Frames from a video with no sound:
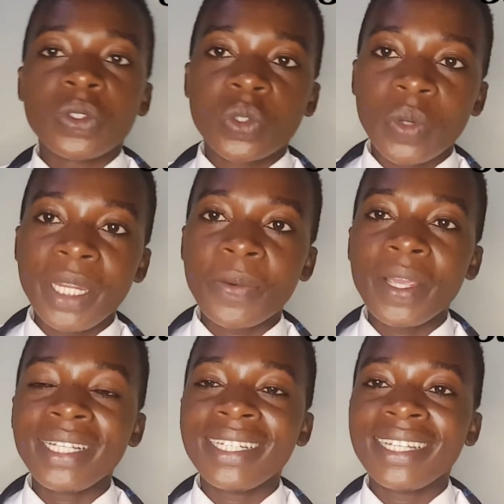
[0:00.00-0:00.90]
to
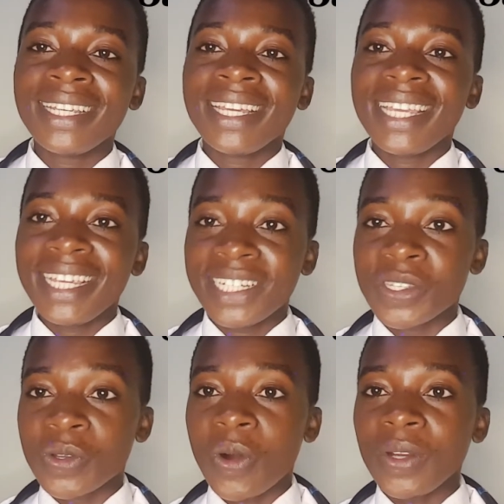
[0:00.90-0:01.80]
liquid, it
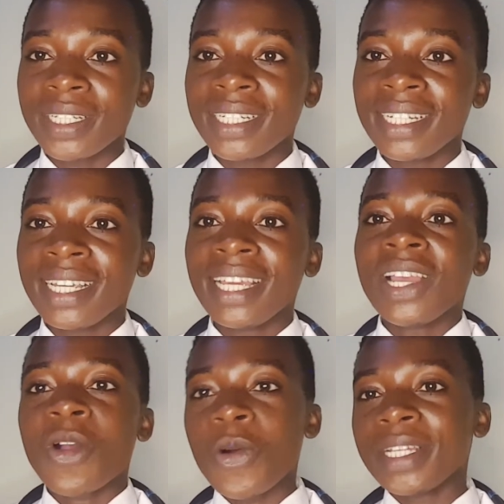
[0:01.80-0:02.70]
is called
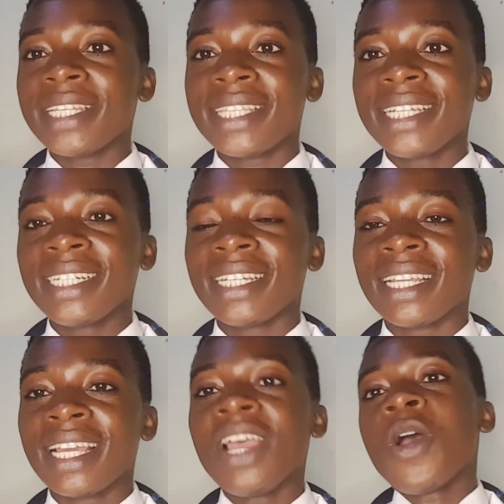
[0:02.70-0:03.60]
condensation.
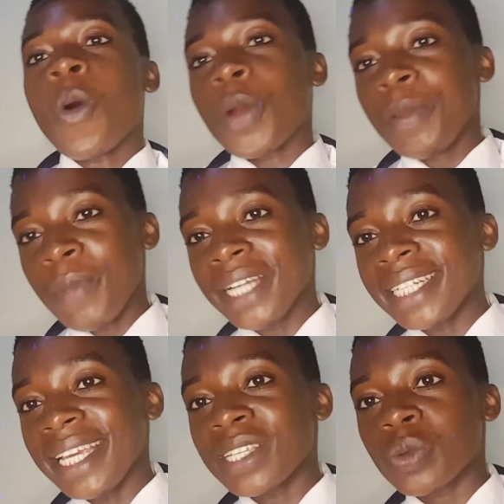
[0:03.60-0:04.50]
When matter
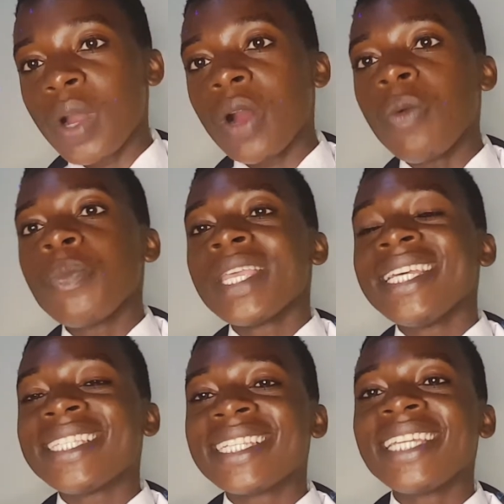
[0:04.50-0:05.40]
as well
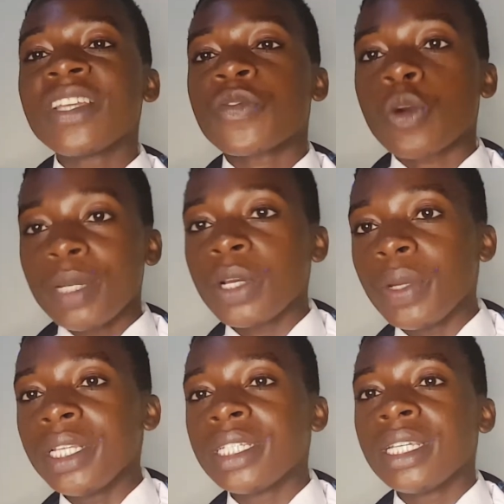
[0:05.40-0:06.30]
is changing from
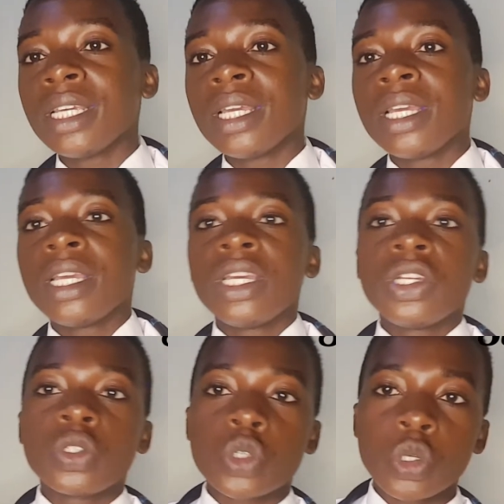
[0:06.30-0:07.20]
liquid
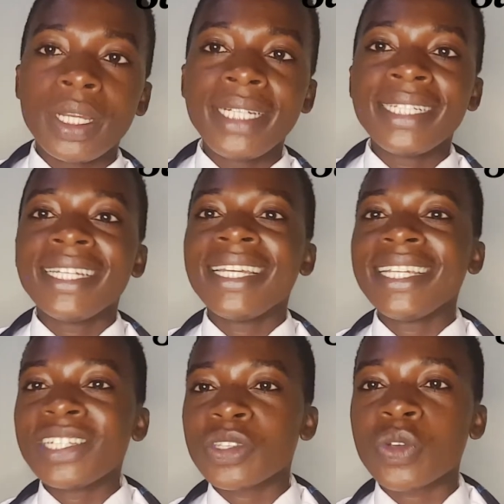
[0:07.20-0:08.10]
to solid,
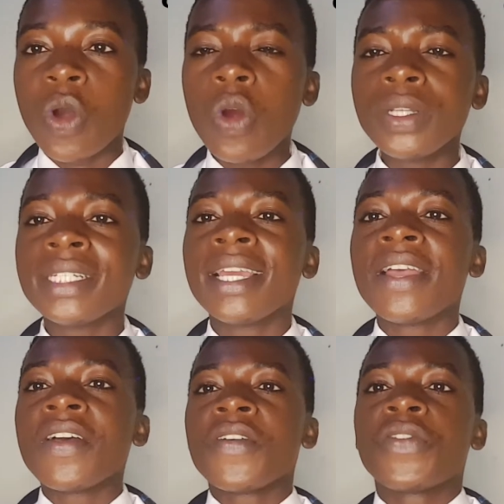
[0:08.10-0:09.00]
it is called
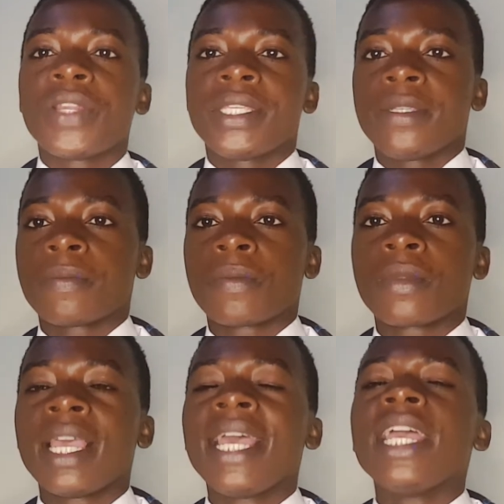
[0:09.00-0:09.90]
freezing.
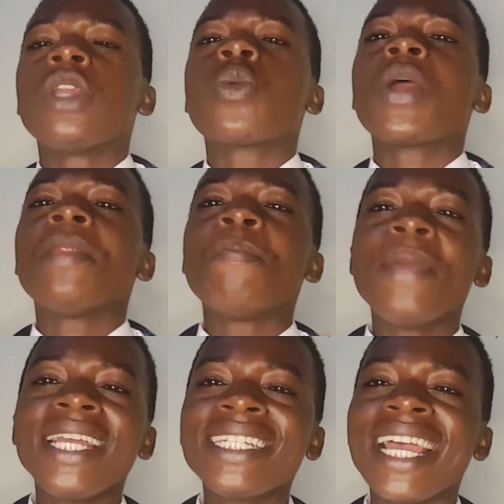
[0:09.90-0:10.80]
And when
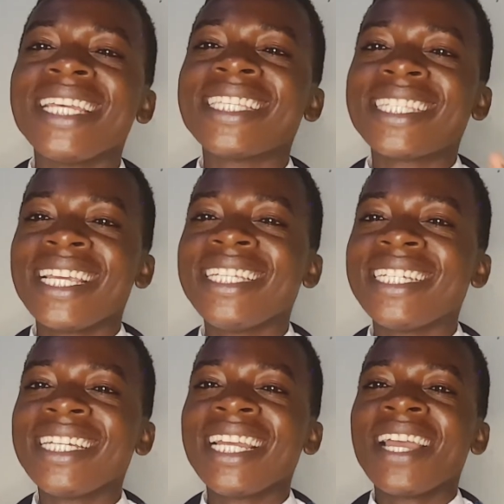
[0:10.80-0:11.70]
matter is
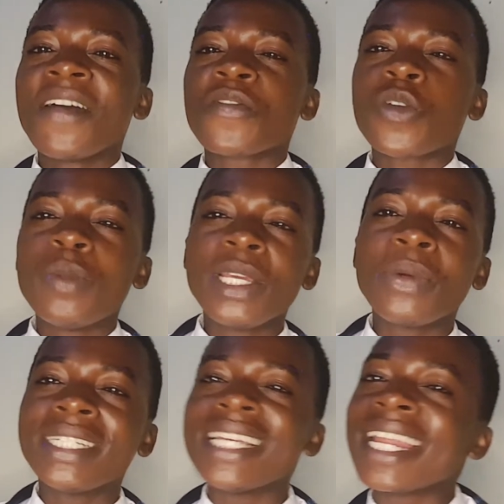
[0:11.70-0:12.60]
changing from
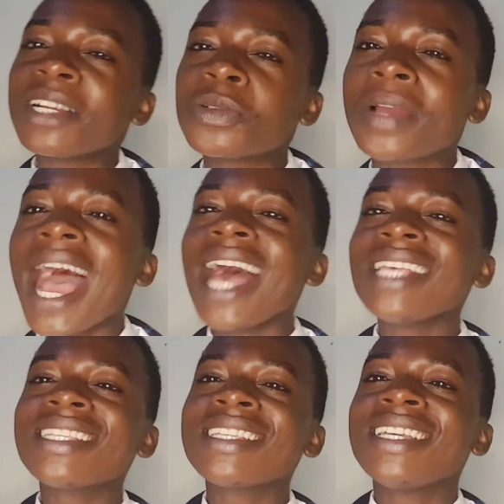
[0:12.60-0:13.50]
liquid direct to
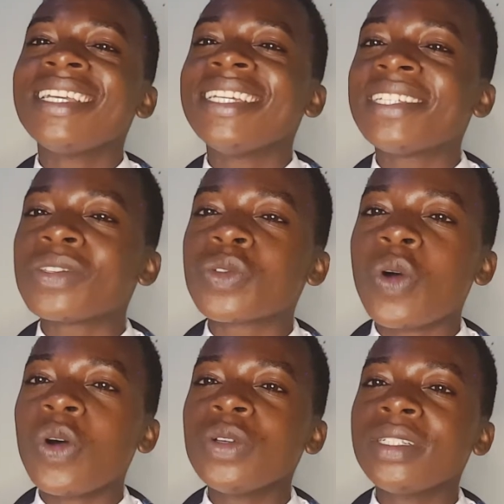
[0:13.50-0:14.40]
gas, it is
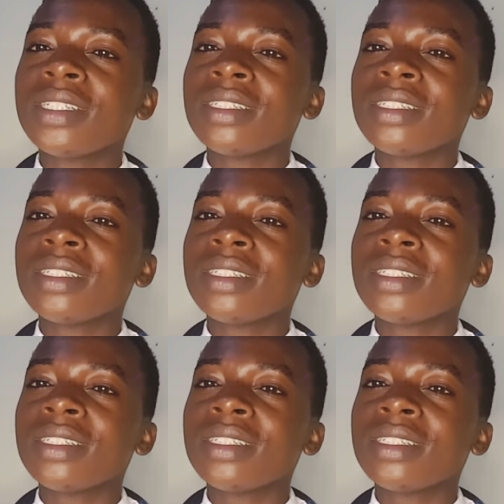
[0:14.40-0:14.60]
called